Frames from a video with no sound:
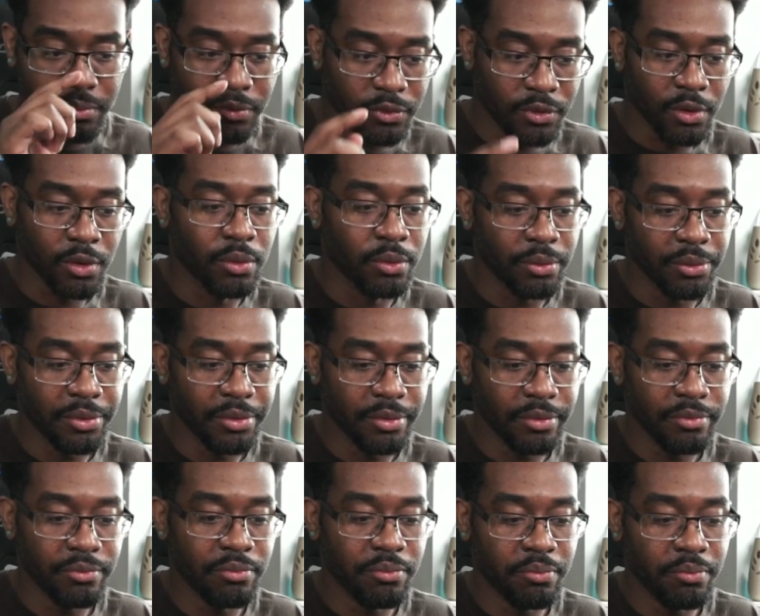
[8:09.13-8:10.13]
So
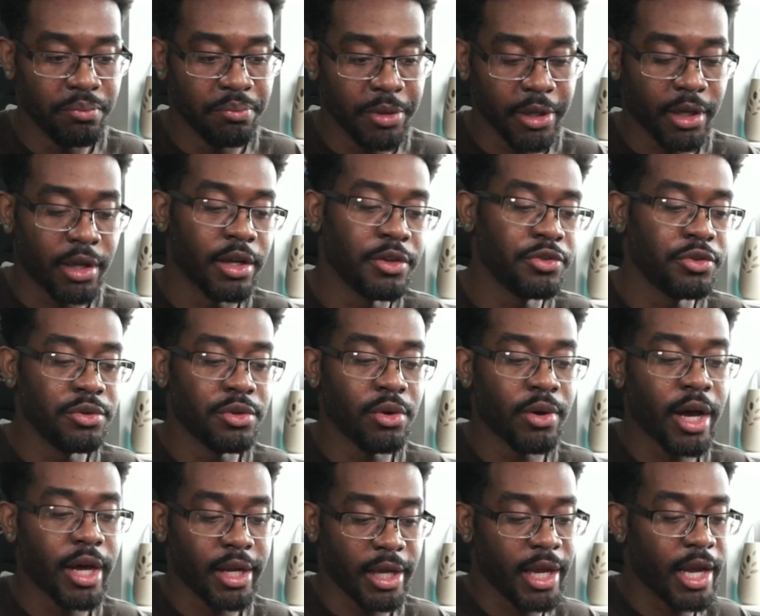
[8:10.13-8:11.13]
because you know
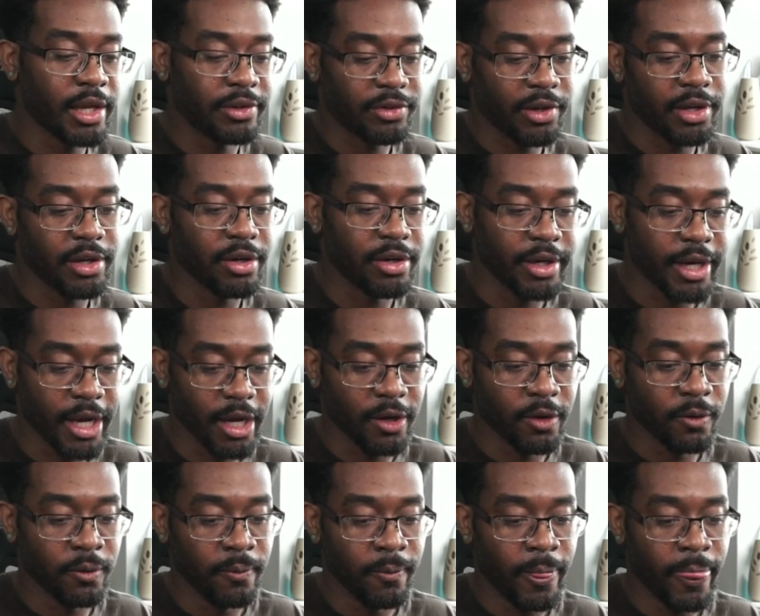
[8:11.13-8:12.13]
how to anti-air
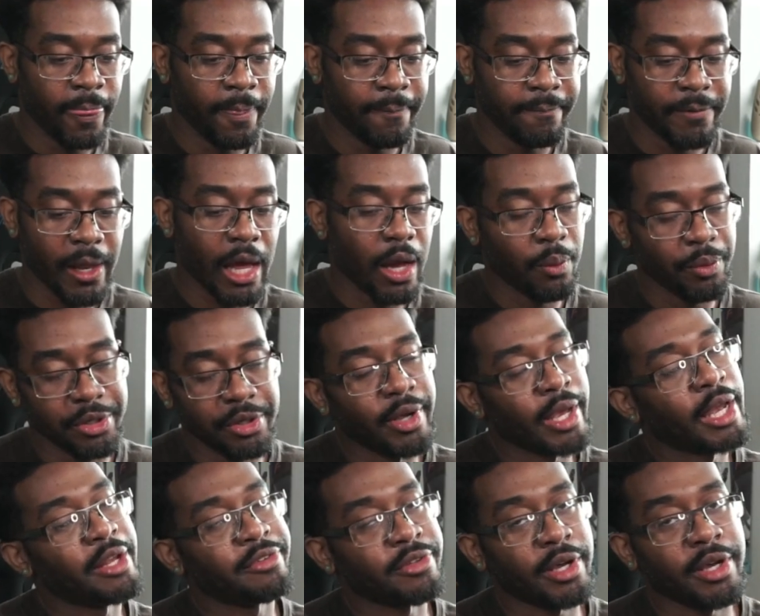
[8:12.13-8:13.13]
now when you
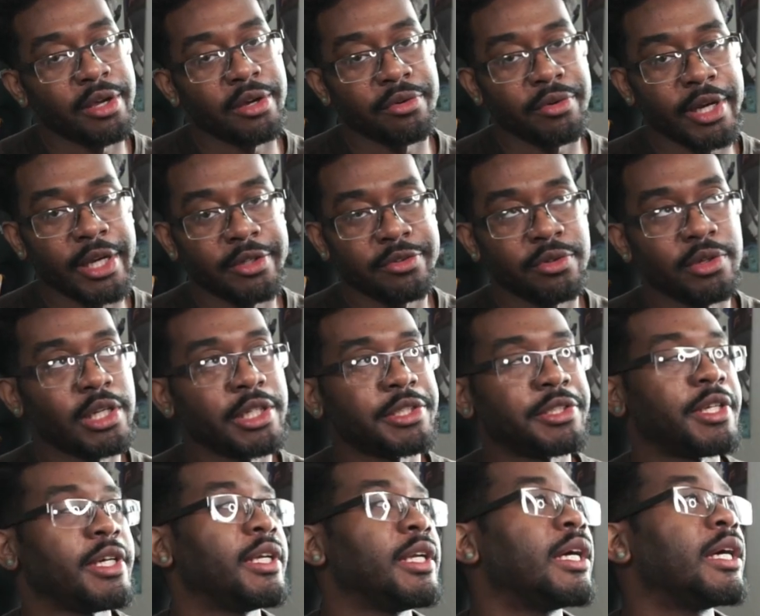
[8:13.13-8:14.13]
anti-air, right? So let's
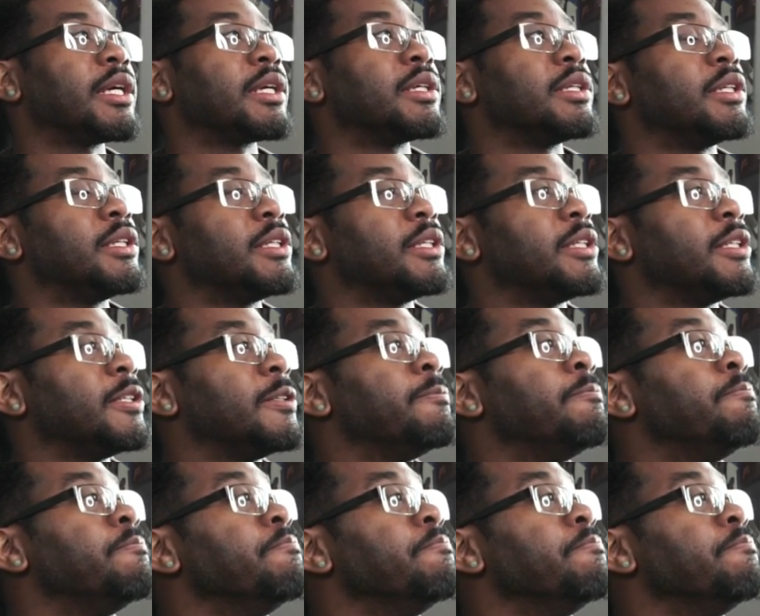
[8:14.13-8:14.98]
say like we'll